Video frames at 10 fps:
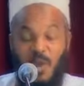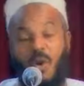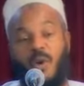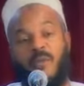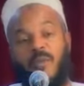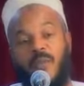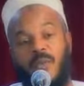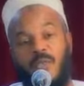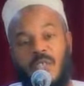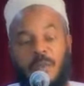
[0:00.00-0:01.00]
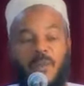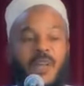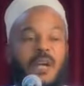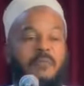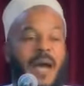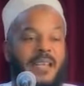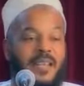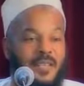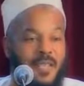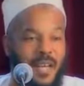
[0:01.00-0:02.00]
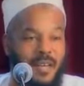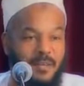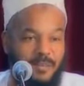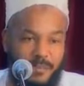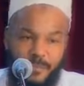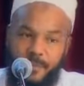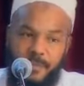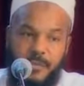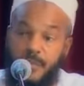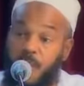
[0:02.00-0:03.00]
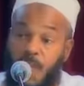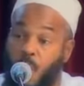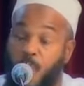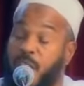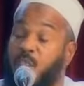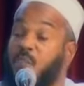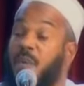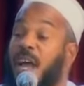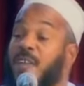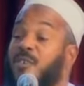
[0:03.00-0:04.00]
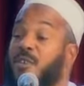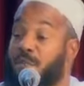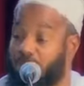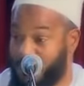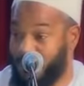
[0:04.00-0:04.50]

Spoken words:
So some of the companions said, we need to pray Asr.